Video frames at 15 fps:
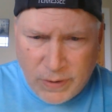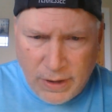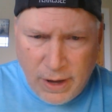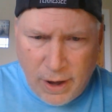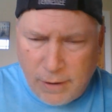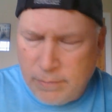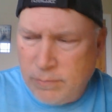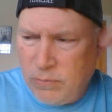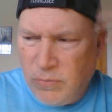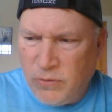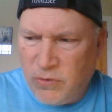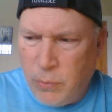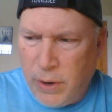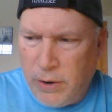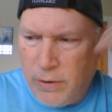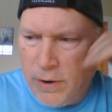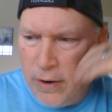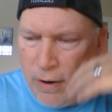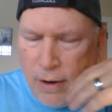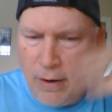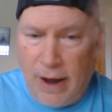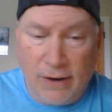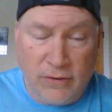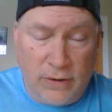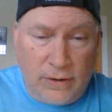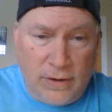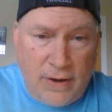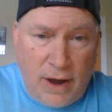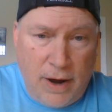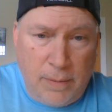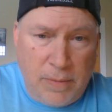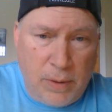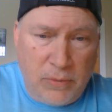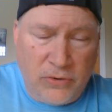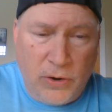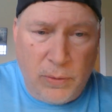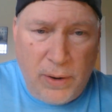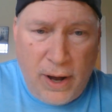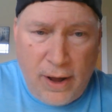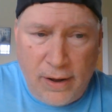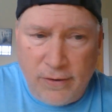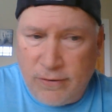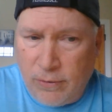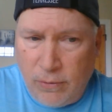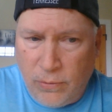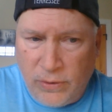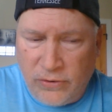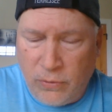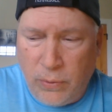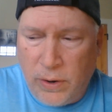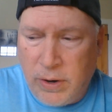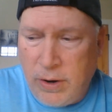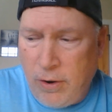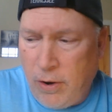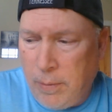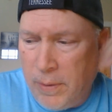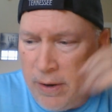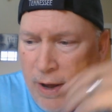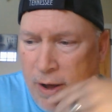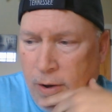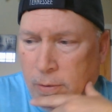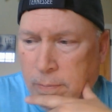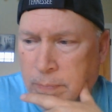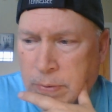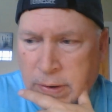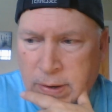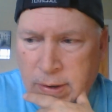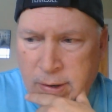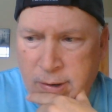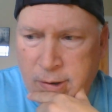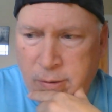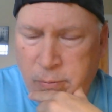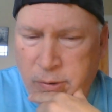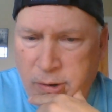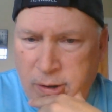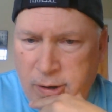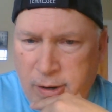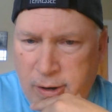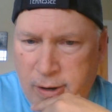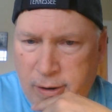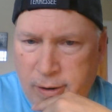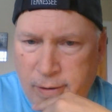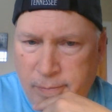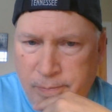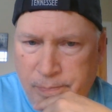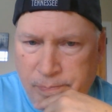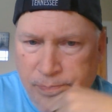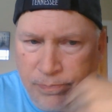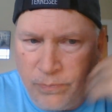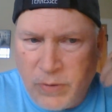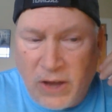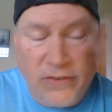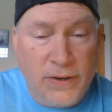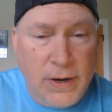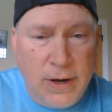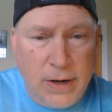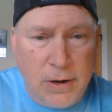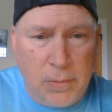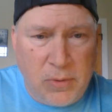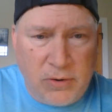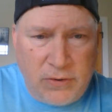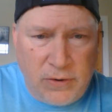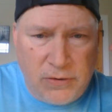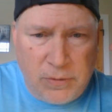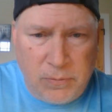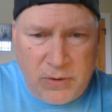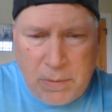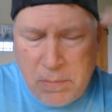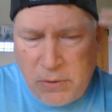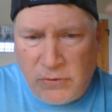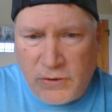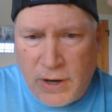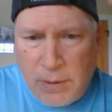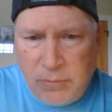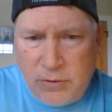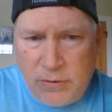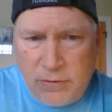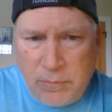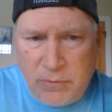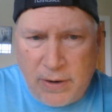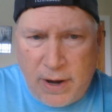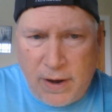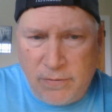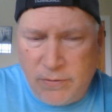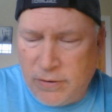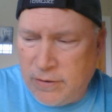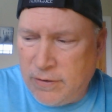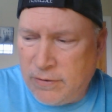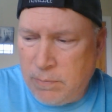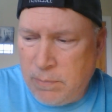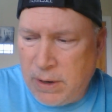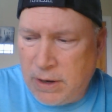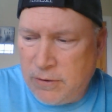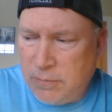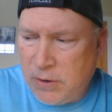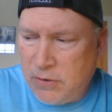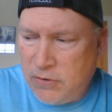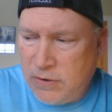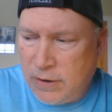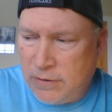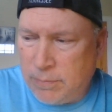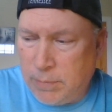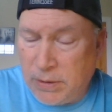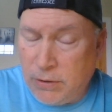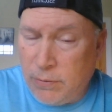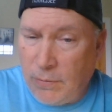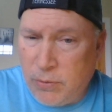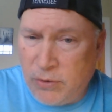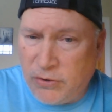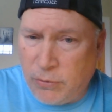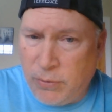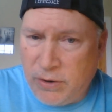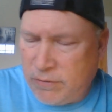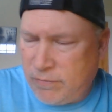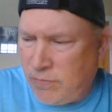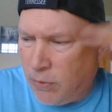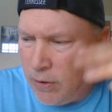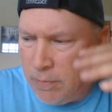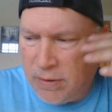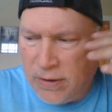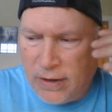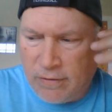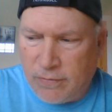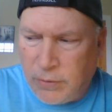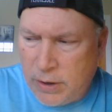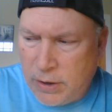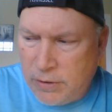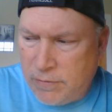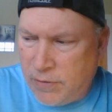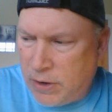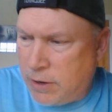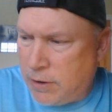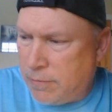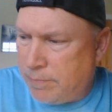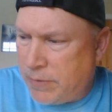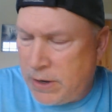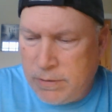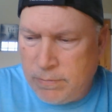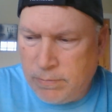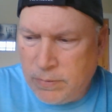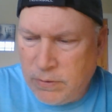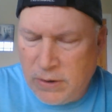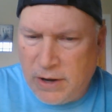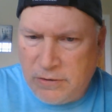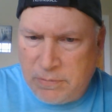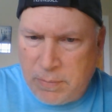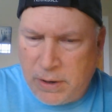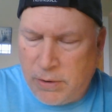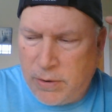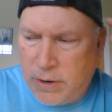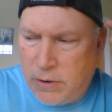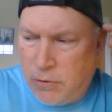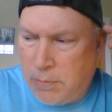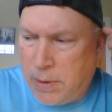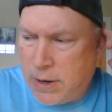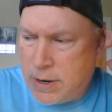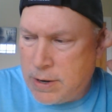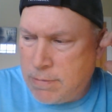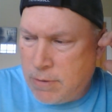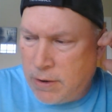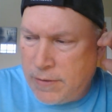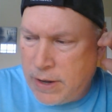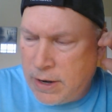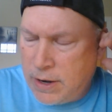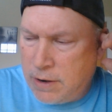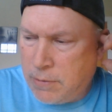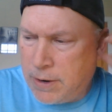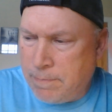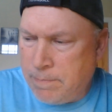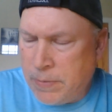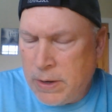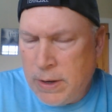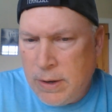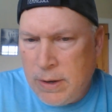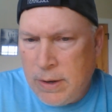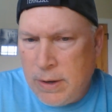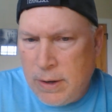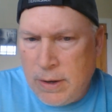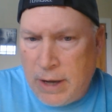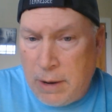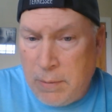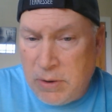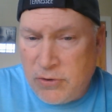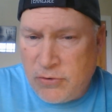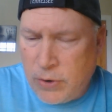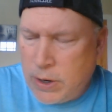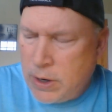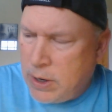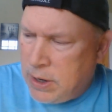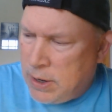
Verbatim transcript: it was weird. Actually, at the time, that was all we had, so it wasn't weird at all. But now, with the ascending number systems that most game systems have, it doesn't make as much sense. But there was a reason for it, but that's for another video. And you guys might already know about it, all that anyway. Game history.